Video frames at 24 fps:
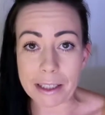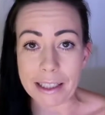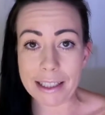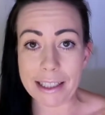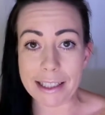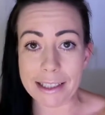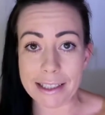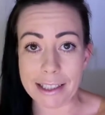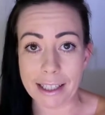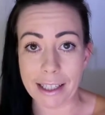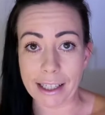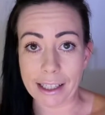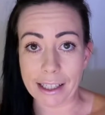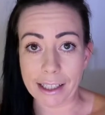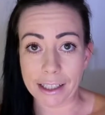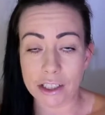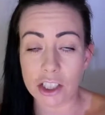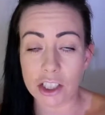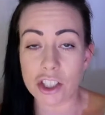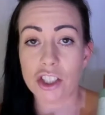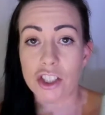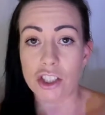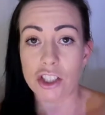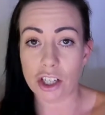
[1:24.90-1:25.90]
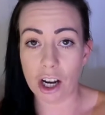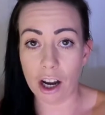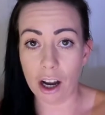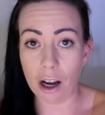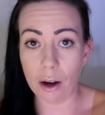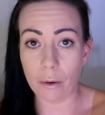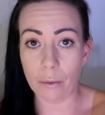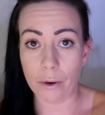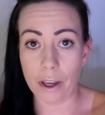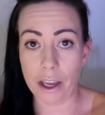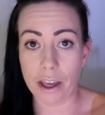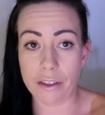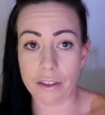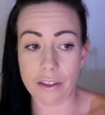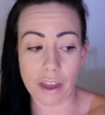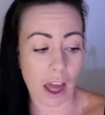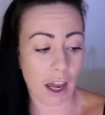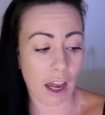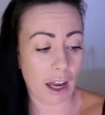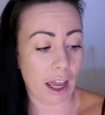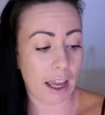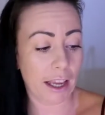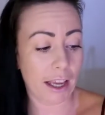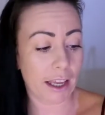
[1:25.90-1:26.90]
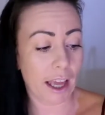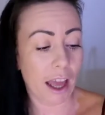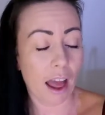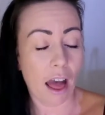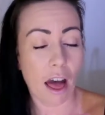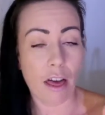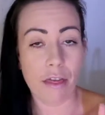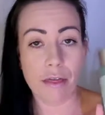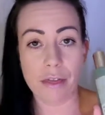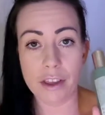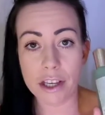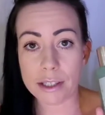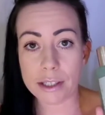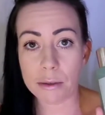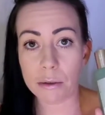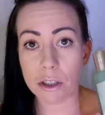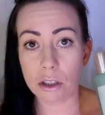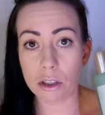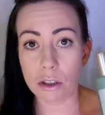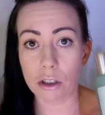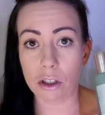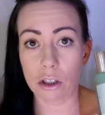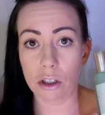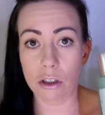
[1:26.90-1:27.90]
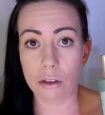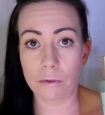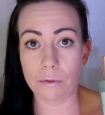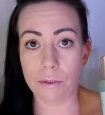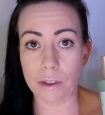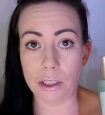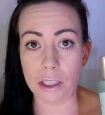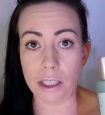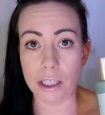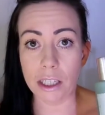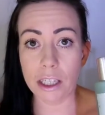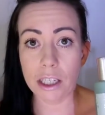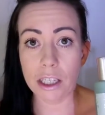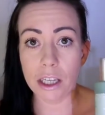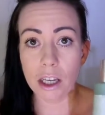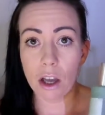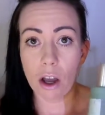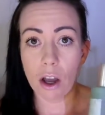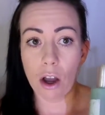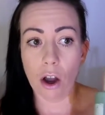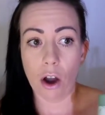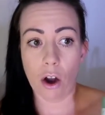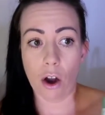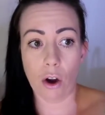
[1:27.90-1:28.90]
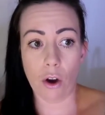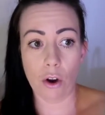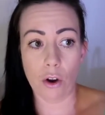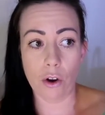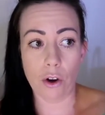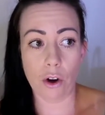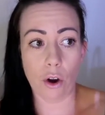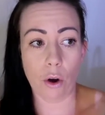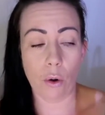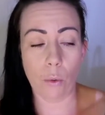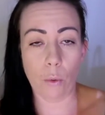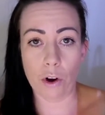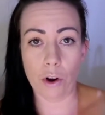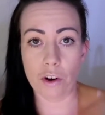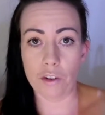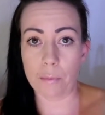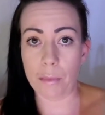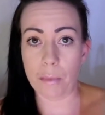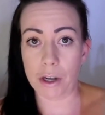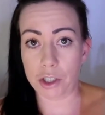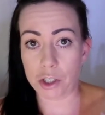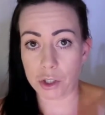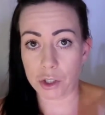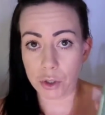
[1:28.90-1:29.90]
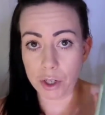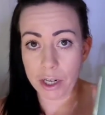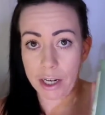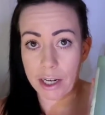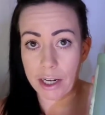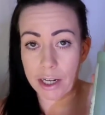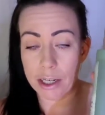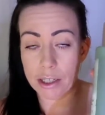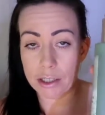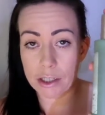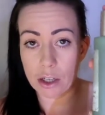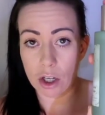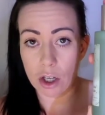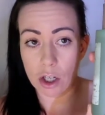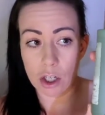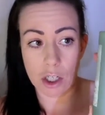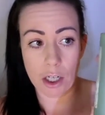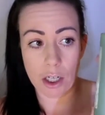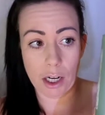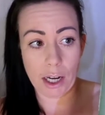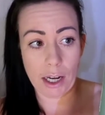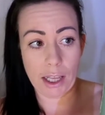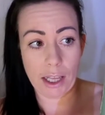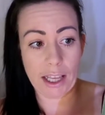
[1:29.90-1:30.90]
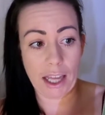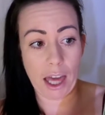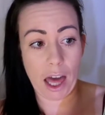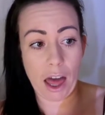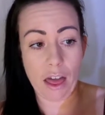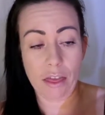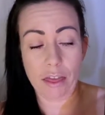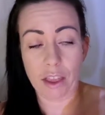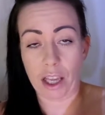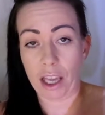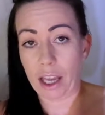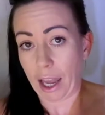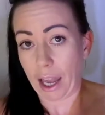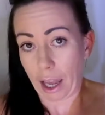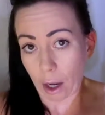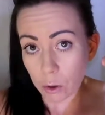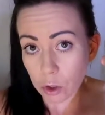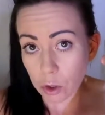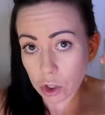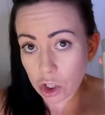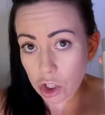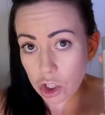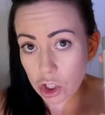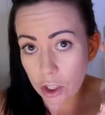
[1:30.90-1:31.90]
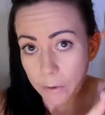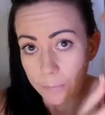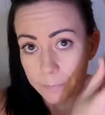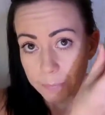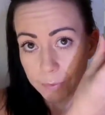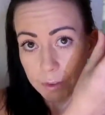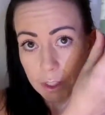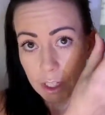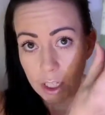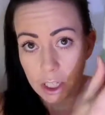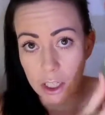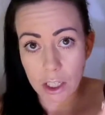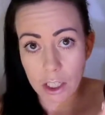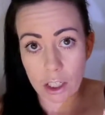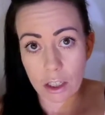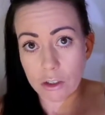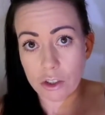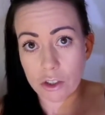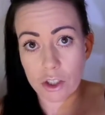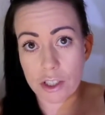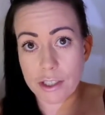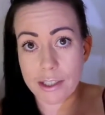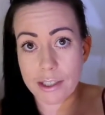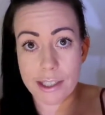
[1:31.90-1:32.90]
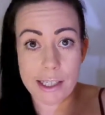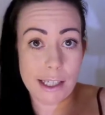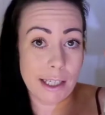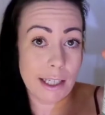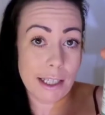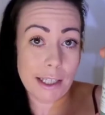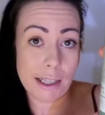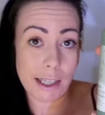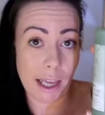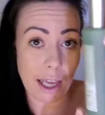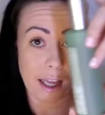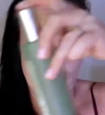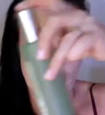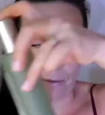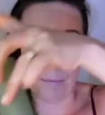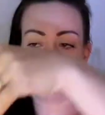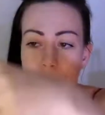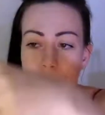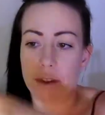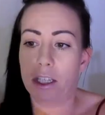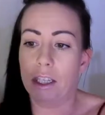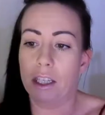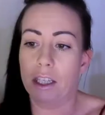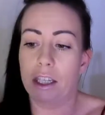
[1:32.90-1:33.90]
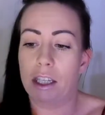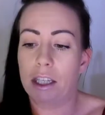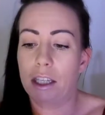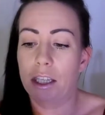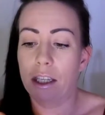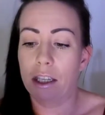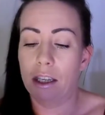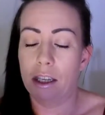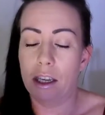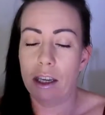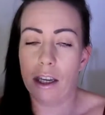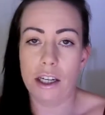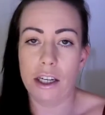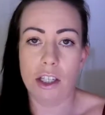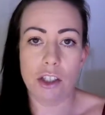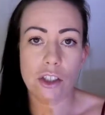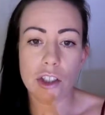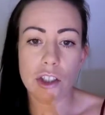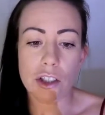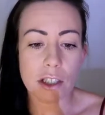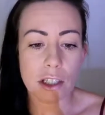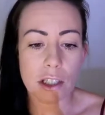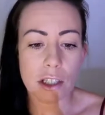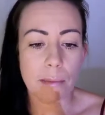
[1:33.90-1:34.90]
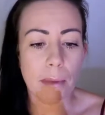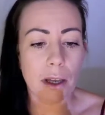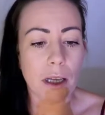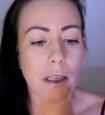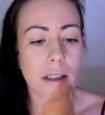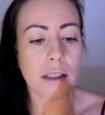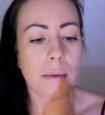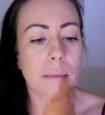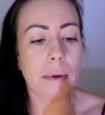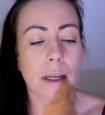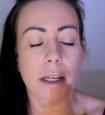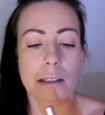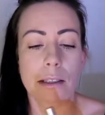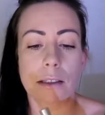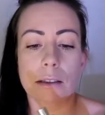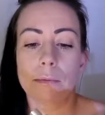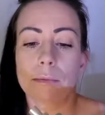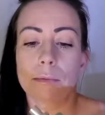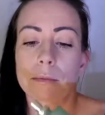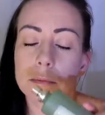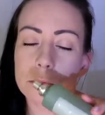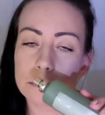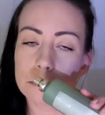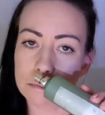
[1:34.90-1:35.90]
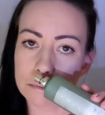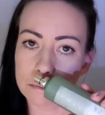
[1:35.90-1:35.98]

pleasing to start with. Like, this would look lovely on one of my trays on like the couch, just sitting there. And it just smells amazing.